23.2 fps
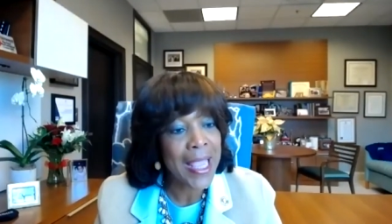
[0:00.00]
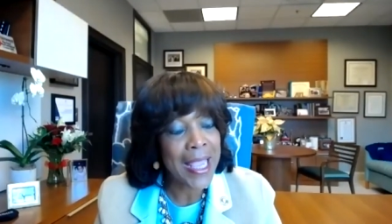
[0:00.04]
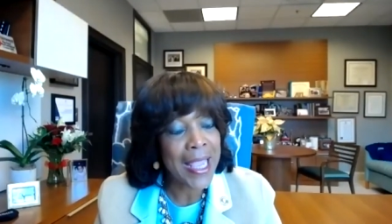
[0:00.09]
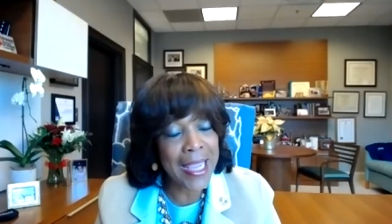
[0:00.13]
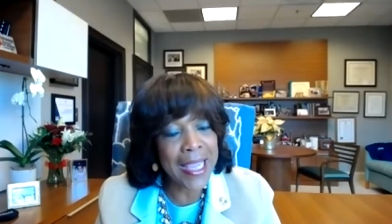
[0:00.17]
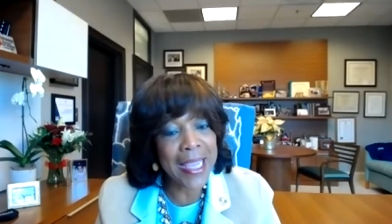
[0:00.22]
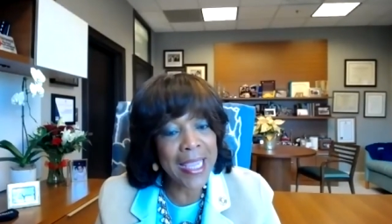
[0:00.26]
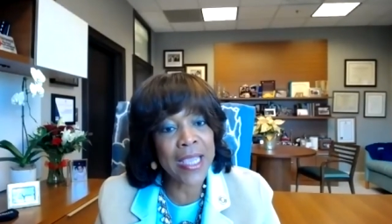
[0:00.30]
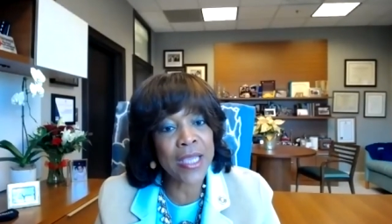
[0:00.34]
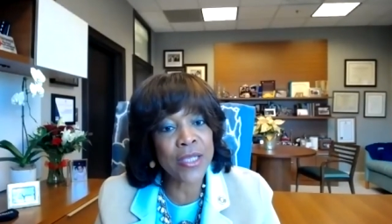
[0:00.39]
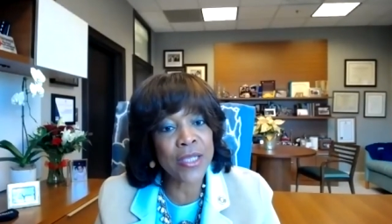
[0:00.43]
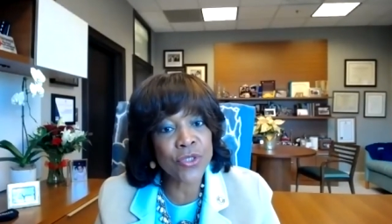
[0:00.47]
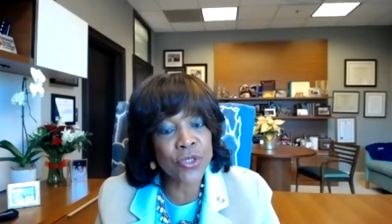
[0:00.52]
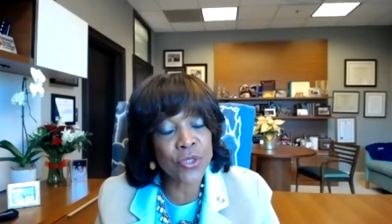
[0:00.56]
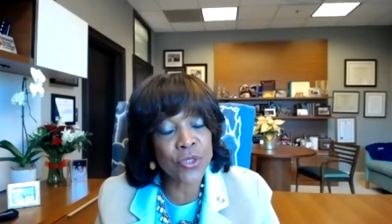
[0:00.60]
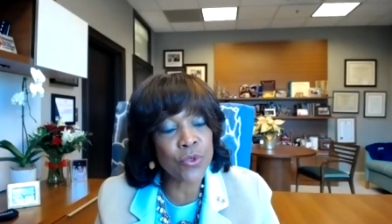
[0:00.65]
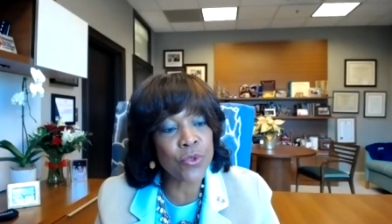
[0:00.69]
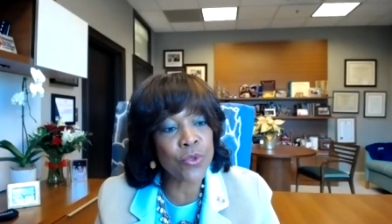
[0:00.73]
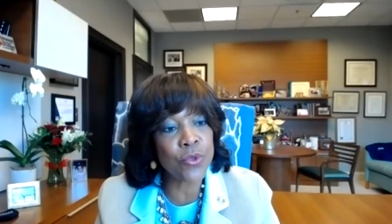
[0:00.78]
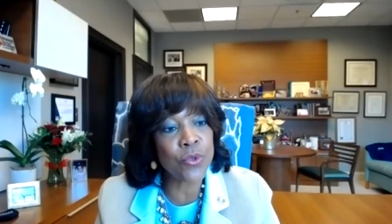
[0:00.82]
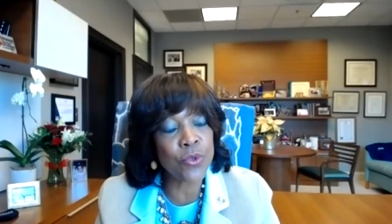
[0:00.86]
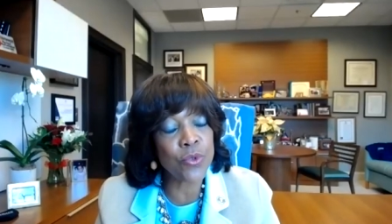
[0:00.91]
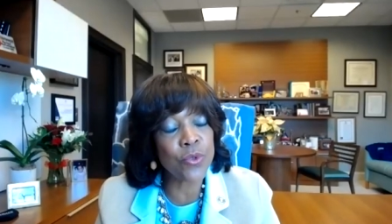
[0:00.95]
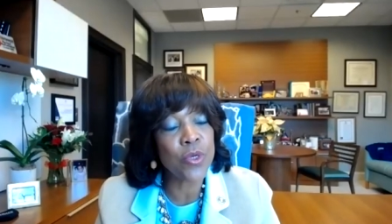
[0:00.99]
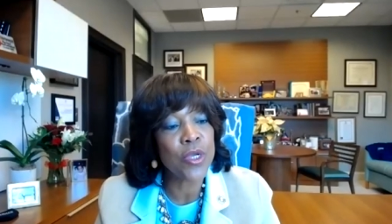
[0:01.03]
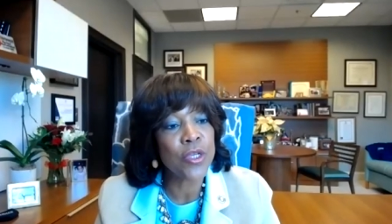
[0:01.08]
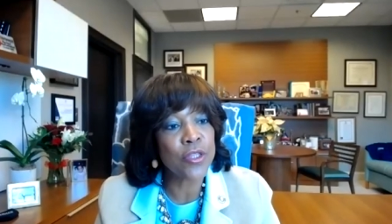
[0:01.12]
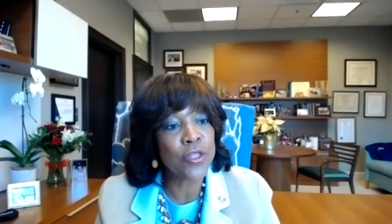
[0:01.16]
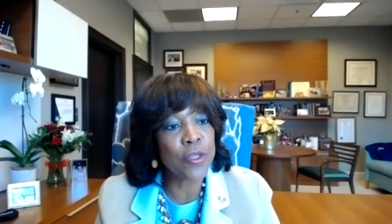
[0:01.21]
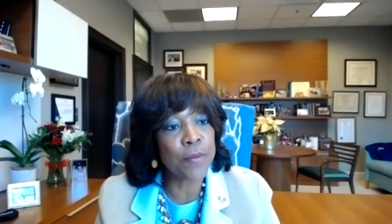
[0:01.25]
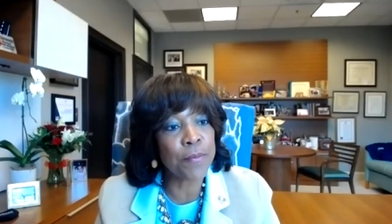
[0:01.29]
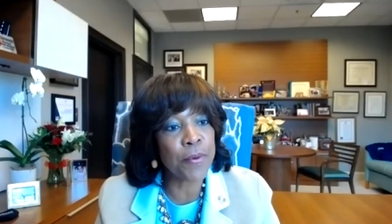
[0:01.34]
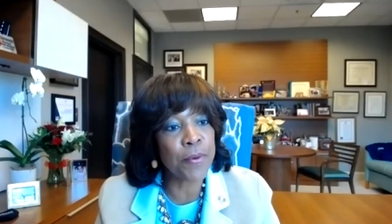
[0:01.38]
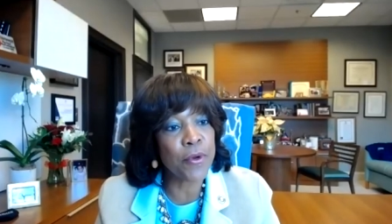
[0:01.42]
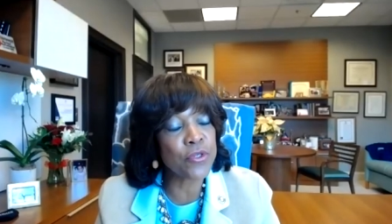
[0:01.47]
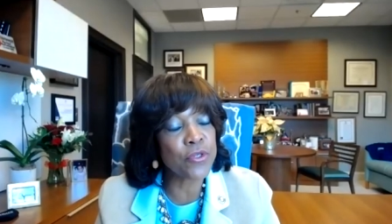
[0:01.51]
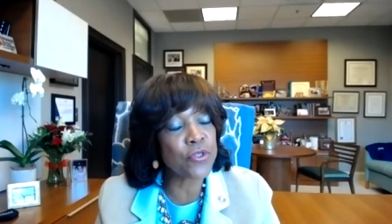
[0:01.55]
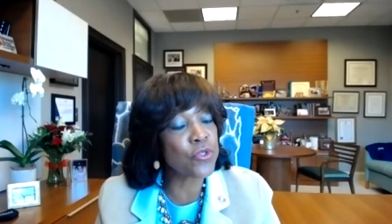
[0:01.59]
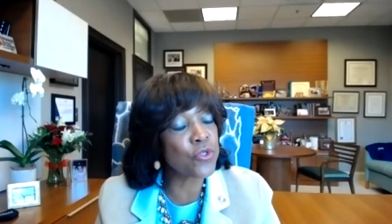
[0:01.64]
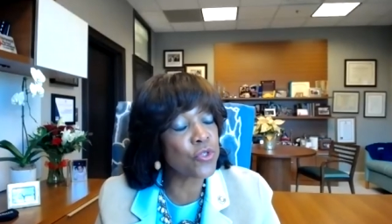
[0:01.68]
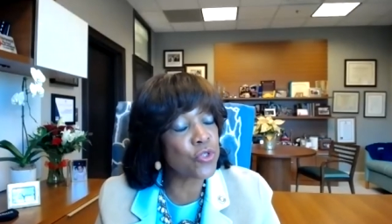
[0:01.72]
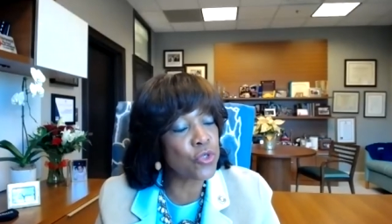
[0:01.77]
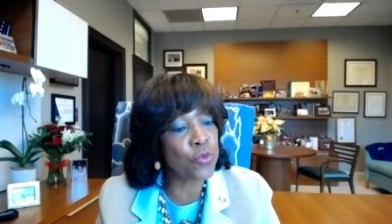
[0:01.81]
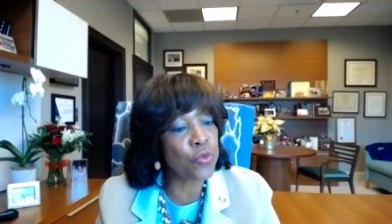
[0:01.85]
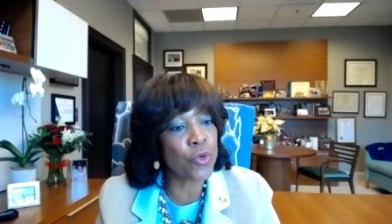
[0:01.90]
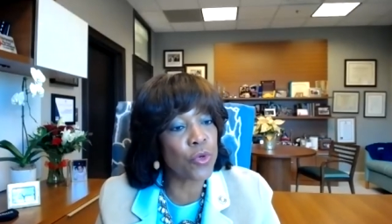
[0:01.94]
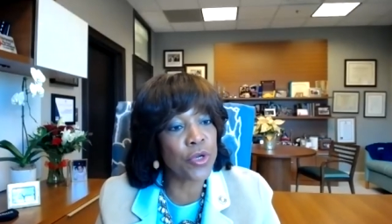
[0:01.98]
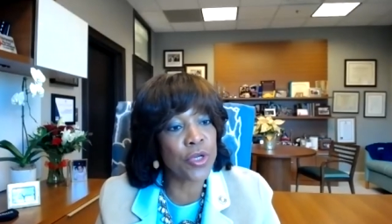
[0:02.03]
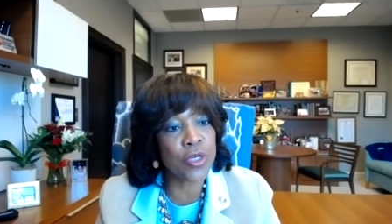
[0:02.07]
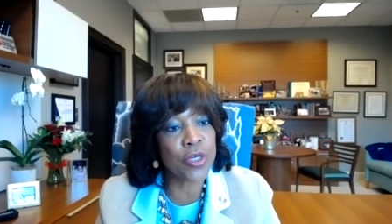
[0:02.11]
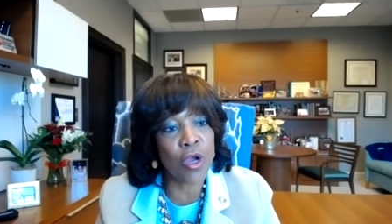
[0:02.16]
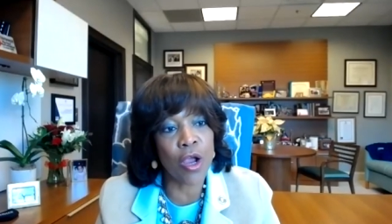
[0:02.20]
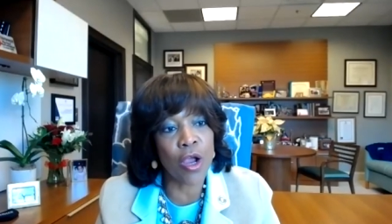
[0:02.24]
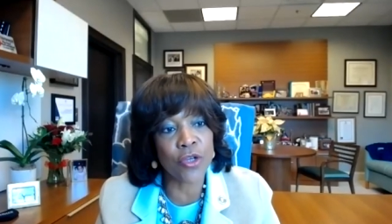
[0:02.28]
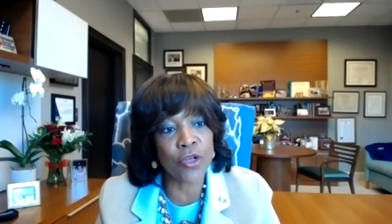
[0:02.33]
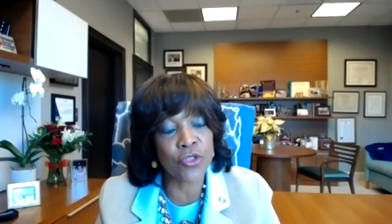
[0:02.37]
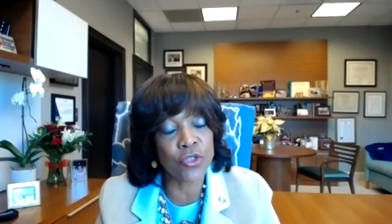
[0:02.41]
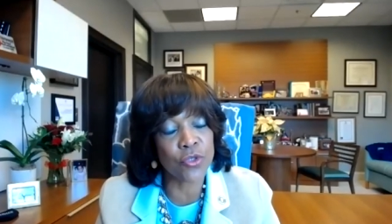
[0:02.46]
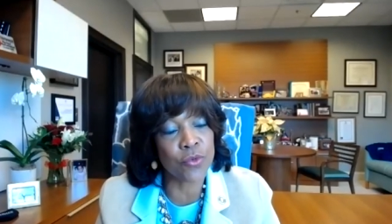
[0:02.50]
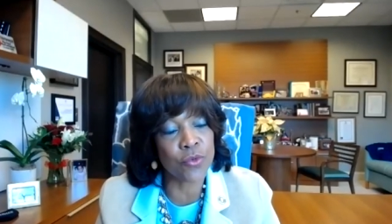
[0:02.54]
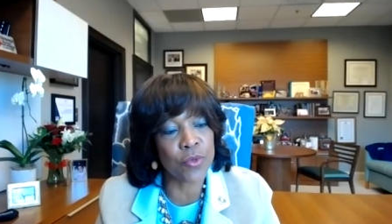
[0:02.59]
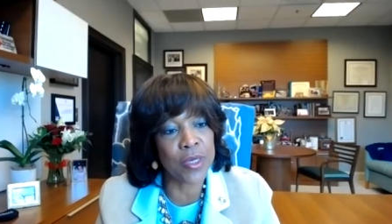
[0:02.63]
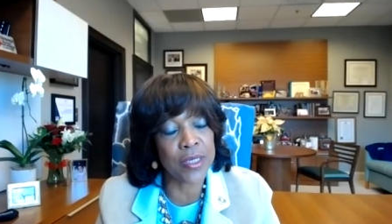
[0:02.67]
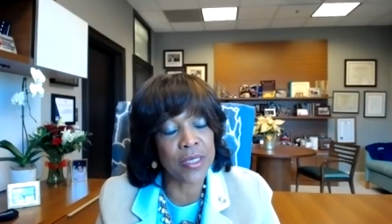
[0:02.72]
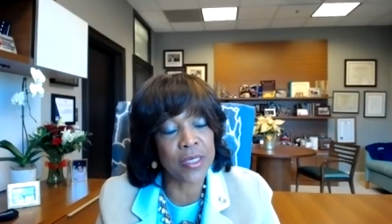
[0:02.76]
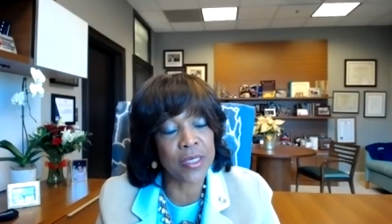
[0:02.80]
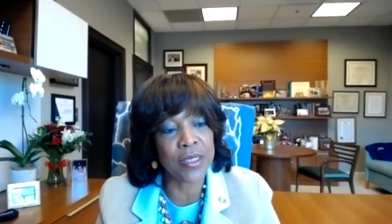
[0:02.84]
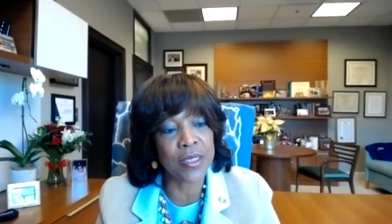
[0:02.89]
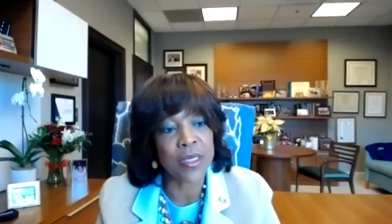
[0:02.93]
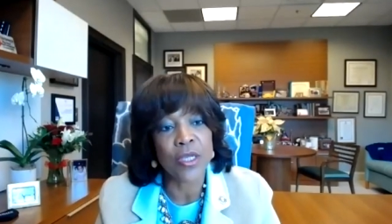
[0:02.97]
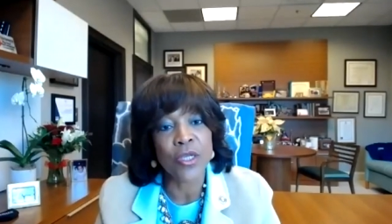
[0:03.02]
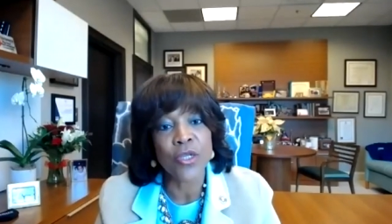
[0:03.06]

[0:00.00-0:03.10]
and to the persons who were incarcerated.